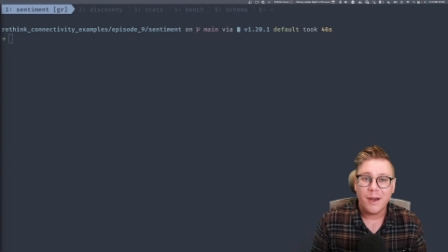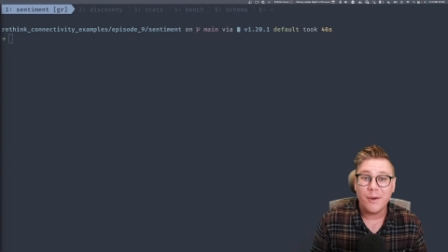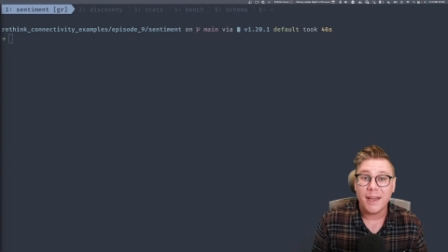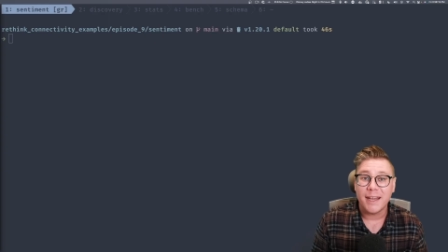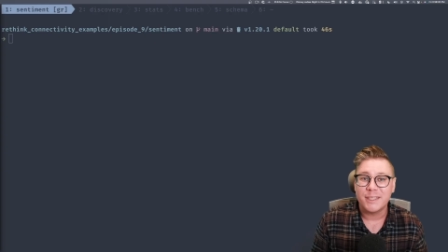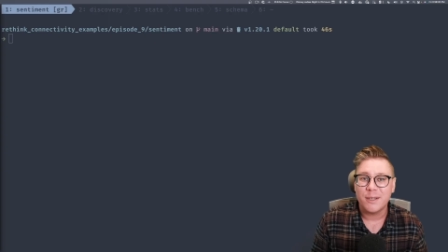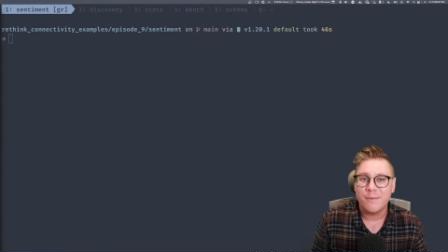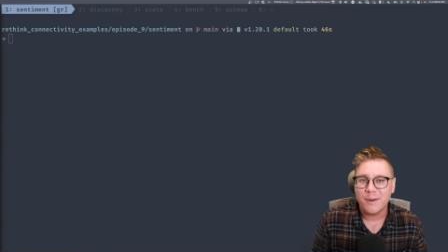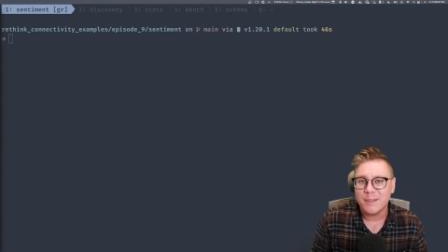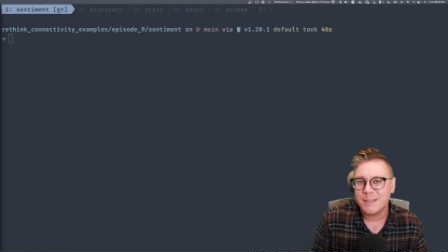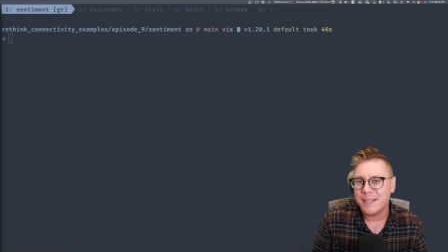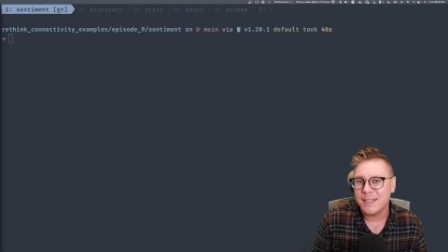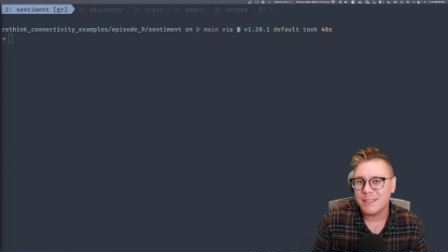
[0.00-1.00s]
Okay, so
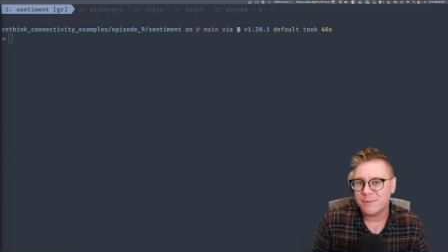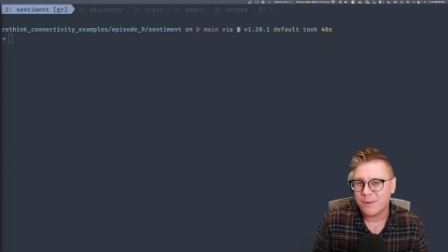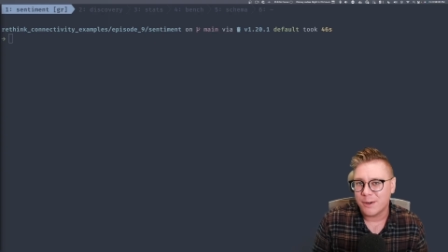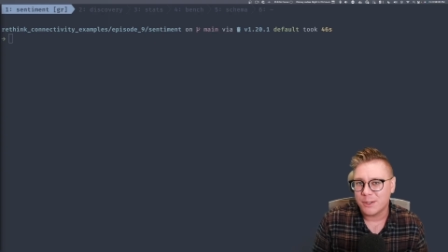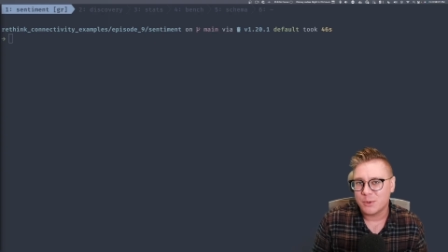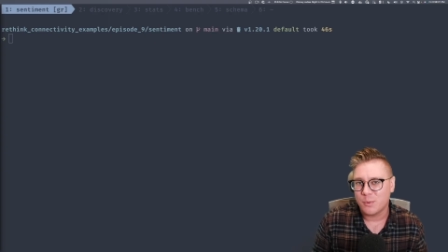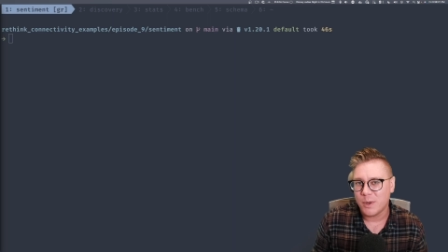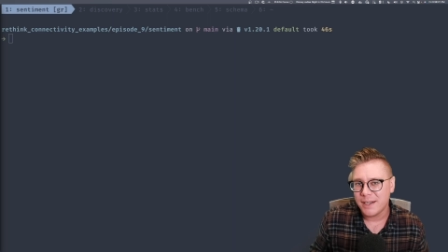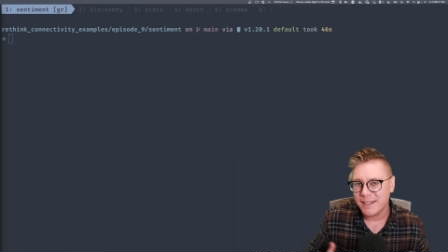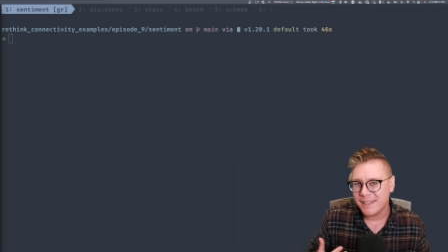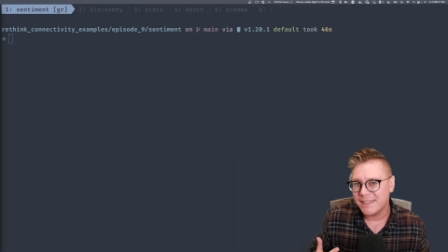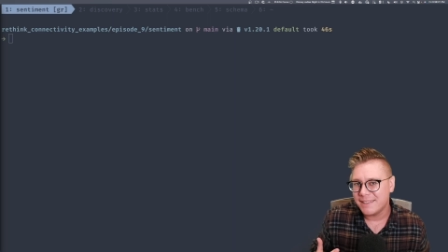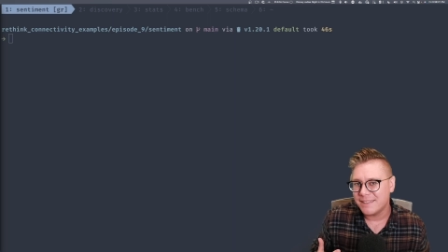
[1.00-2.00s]
first things first, what
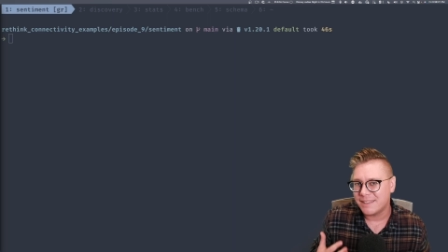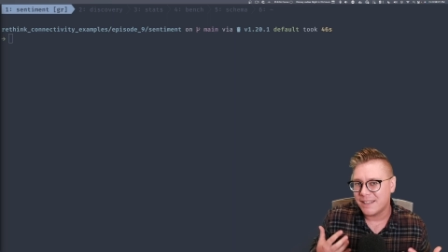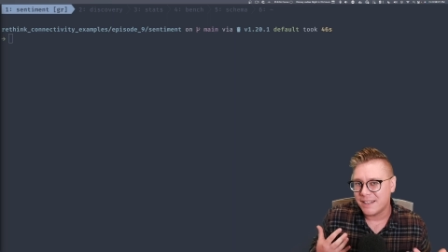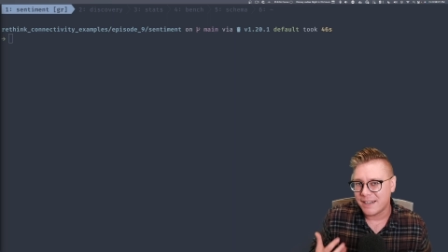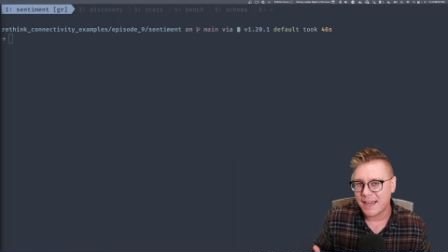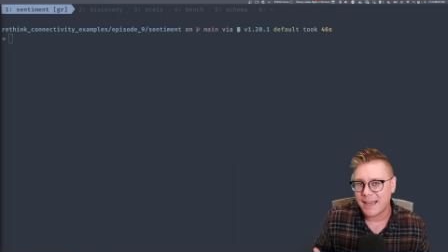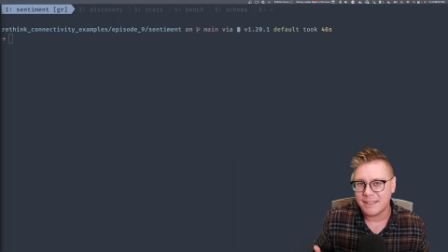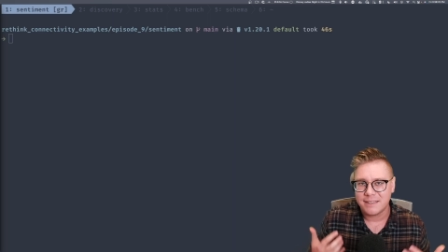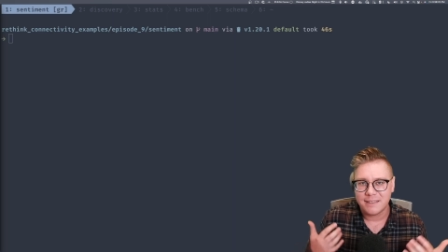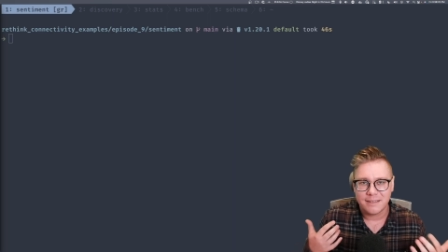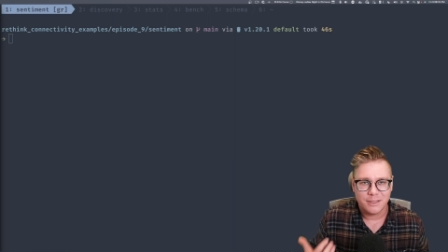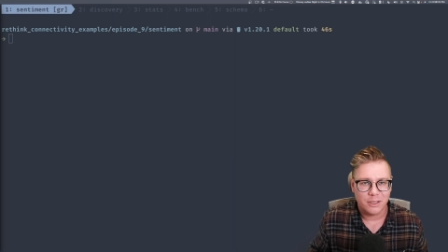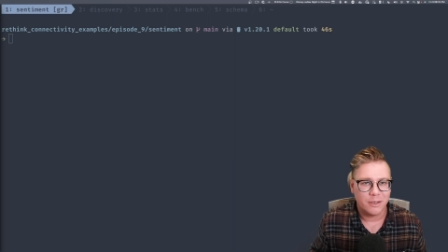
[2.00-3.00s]
is the
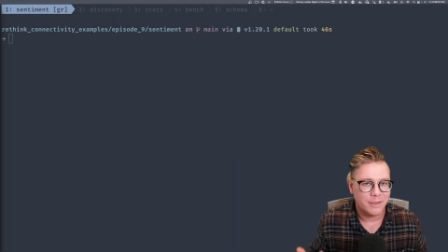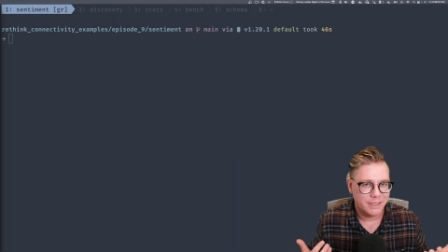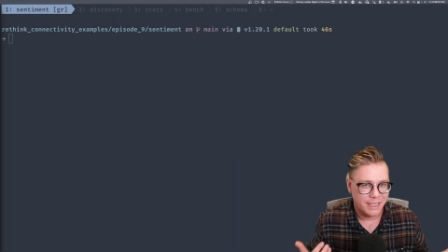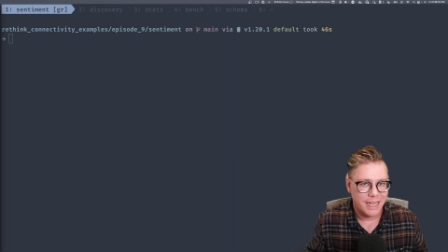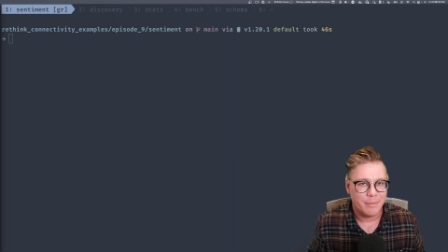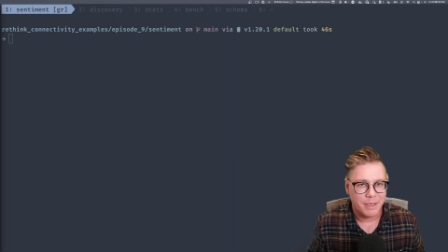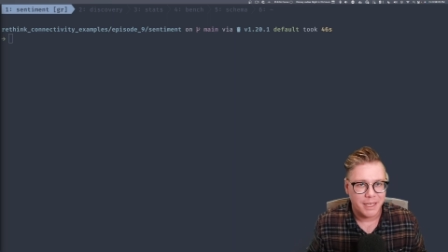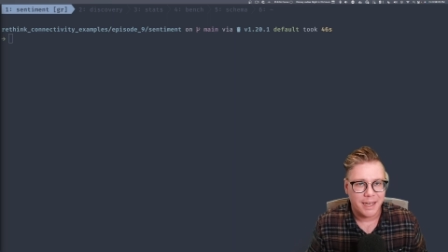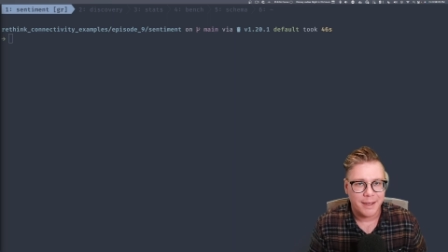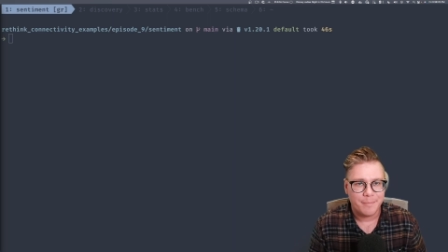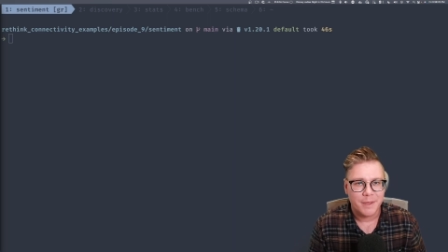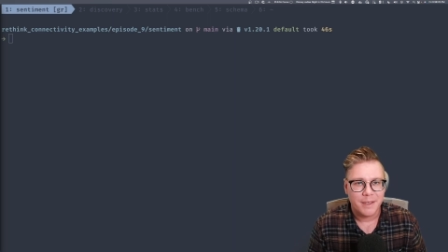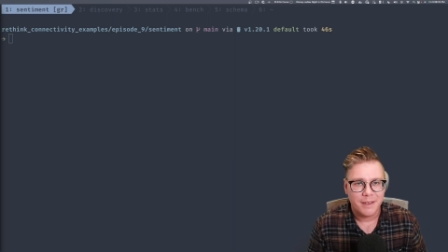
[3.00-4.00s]
NATS Service API?